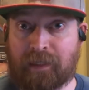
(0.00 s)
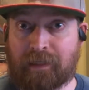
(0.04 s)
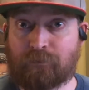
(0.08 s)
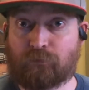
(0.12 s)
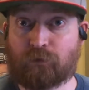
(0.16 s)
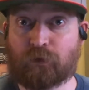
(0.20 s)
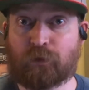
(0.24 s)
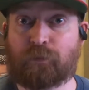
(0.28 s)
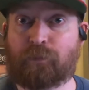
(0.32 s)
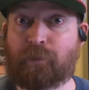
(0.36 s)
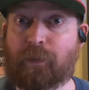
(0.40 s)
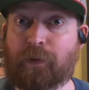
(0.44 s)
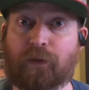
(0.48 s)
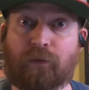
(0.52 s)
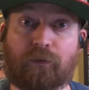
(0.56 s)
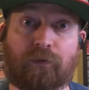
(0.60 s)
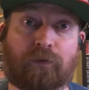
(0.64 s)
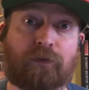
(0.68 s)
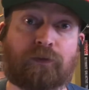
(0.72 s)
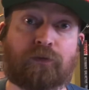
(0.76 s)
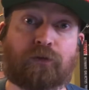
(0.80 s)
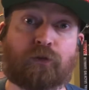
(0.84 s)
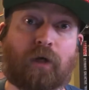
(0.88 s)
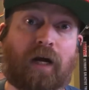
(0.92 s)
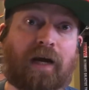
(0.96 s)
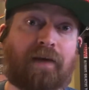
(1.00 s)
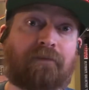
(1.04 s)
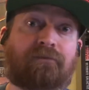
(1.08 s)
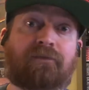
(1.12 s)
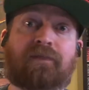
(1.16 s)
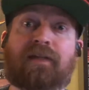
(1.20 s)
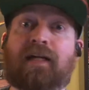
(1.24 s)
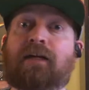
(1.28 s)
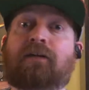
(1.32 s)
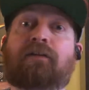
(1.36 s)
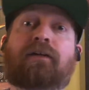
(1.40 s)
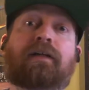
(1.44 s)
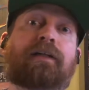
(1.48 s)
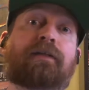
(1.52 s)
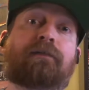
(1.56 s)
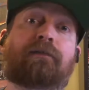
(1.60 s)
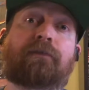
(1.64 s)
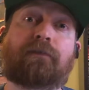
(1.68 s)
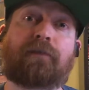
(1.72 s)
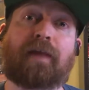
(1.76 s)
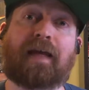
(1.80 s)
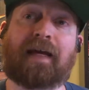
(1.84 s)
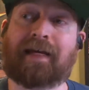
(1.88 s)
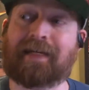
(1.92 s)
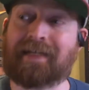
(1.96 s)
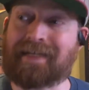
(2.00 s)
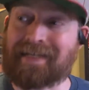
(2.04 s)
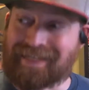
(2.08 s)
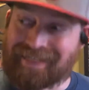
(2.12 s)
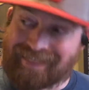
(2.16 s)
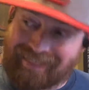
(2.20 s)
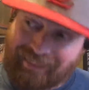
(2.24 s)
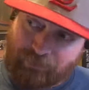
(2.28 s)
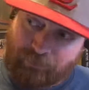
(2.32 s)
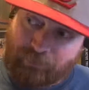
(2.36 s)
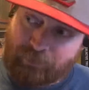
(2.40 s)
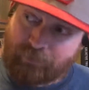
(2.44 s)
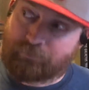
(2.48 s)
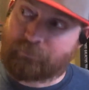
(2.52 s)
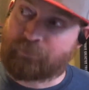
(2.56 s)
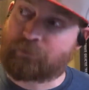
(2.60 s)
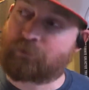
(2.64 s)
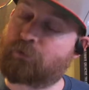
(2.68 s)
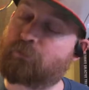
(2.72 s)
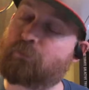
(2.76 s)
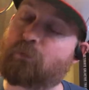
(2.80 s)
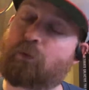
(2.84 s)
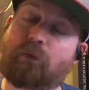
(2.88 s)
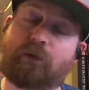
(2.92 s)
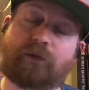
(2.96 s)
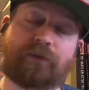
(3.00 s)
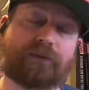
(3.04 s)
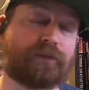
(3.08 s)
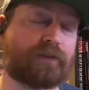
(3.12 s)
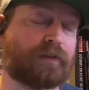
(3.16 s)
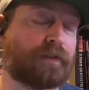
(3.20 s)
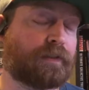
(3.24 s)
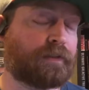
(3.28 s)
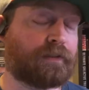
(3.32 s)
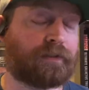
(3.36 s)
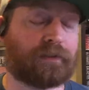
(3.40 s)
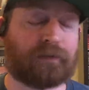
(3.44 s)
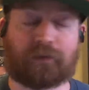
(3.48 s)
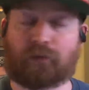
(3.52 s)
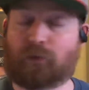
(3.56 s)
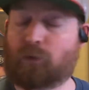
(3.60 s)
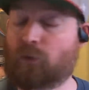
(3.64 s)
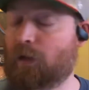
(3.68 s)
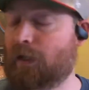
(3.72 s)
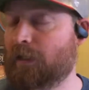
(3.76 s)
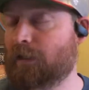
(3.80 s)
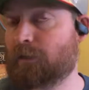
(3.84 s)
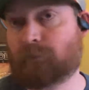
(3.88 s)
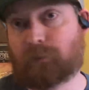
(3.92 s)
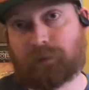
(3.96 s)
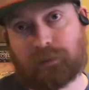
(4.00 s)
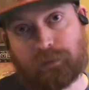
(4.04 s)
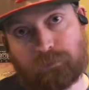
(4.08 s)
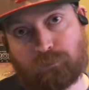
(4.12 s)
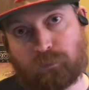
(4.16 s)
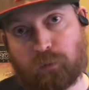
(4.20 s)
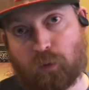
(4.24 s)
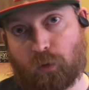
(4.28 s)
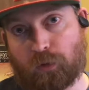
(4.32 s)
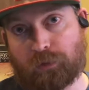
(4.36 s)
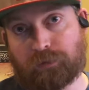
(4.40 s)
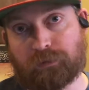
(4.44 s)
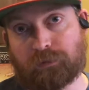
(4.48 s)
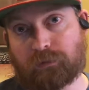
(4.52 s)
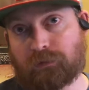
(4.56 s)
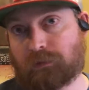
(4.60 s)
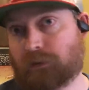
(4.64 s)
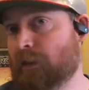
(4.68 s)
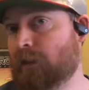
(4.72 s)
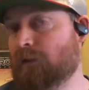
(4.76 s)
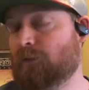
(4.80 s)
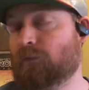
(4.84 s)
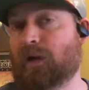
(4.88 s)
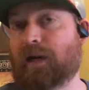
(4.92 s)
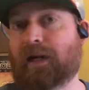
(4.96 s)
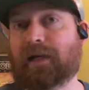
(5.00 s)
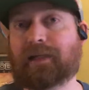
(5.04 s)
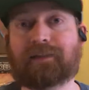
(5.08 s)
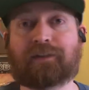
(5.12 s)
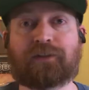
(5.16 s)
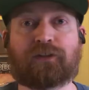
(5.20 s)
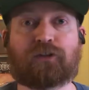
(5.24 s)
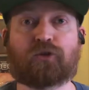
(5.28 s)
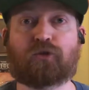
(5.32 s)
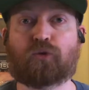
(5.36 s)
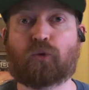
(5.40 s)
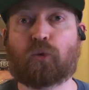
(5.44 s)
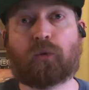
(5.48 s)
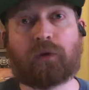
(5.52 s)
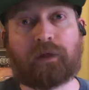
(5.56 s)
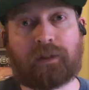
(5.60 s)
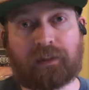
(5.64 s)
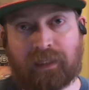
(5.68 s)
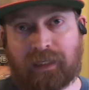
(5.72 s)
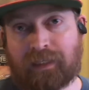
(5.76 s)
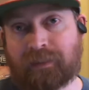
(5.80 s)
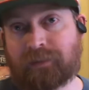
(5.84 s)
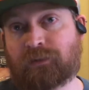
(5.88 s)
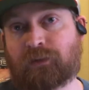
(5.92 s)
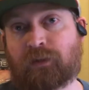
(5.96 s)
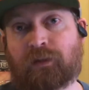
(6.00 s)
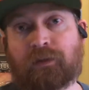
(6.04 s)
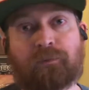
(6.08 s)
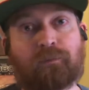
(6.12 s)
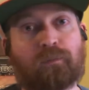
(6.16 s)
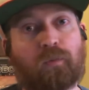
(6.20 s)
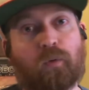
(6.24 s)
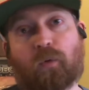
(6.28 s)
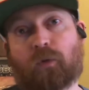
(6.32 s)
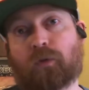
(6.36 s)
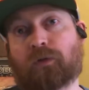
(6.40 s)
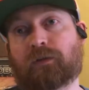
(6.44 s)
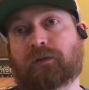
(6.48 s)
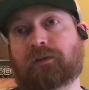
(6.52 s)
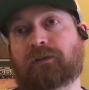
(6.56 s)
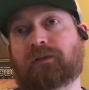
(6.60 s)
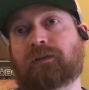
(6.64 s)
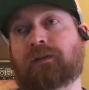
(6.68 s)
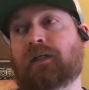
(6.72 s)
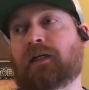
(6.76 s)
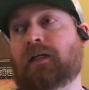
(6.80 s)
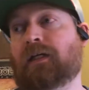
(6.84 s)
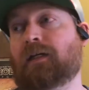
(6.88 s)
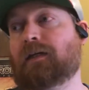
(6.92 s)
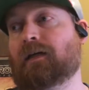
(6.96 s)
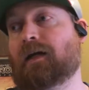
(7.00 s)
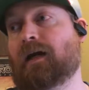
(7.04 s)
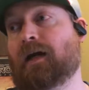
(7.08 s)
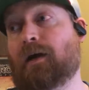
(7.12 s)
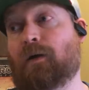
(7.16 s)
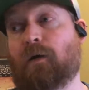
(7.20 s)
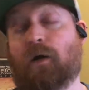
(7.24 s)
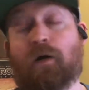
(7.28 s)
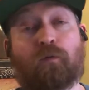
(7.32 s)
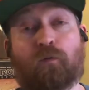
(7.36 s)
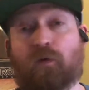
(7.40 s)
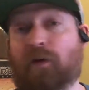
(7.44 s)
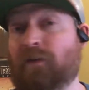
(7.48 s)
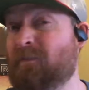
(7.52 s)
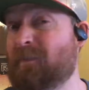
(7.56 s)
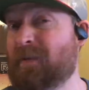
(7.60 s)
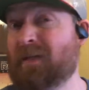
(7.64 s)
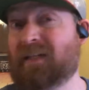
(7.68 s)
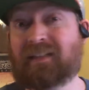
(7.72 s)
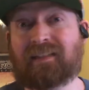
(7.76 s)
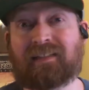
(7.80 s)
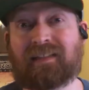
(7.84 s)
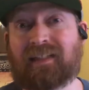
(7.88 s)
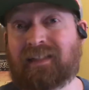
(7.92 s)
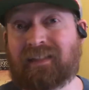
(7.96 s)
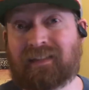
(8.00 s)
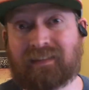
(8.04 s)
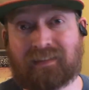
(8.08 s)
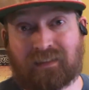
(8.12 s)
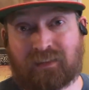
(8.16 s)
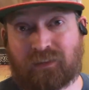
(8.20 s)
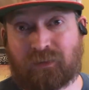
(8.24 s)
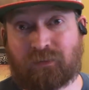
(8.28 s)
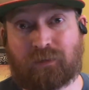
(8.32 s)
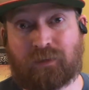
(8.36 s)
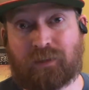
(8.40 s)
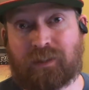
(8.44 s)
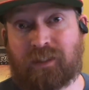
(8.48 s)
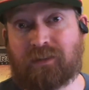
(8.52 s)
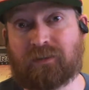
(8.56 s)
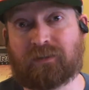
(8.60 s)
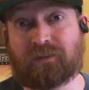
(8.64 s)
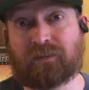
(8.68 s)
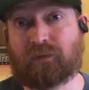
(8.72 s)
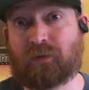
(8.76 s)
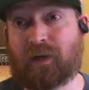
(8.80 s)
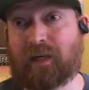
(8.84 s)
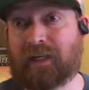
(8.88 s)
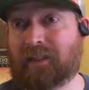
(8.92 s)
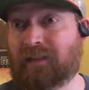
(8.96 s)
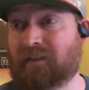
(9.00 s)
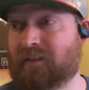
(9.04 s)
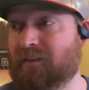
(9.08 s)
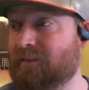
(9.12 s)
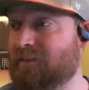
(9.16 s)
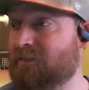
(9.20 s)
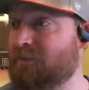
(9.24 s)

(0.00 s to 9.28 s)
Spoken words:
was built to drive narrative, and narrative in sports is incredibly important, right? Storylines are important. And we've been saying this for years, right?